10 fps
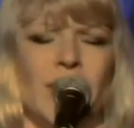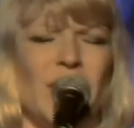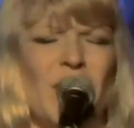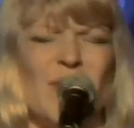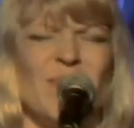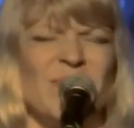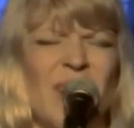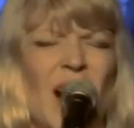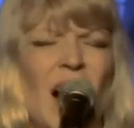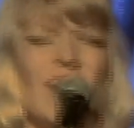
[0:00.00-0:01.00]
You know,
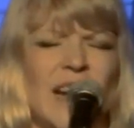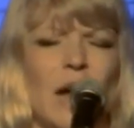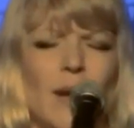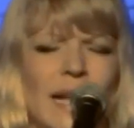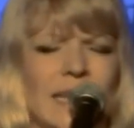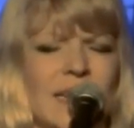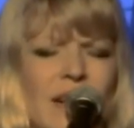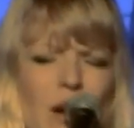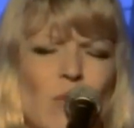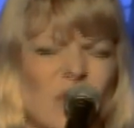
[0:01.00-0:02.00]
half an hour later,
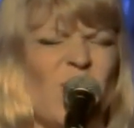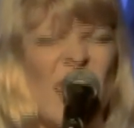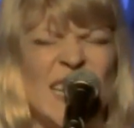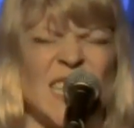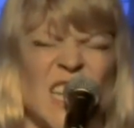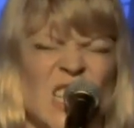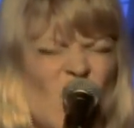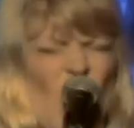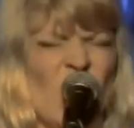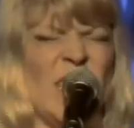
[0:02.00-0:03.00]
there I was, face
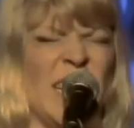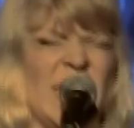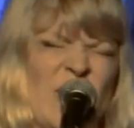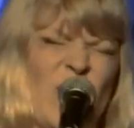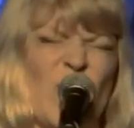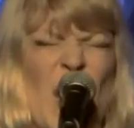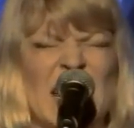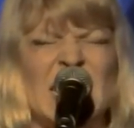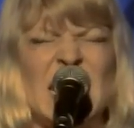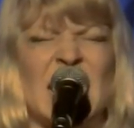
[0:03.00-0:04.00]
contorted and
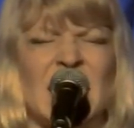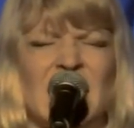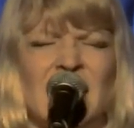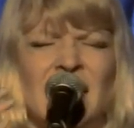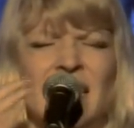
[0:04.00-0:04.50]
frantic.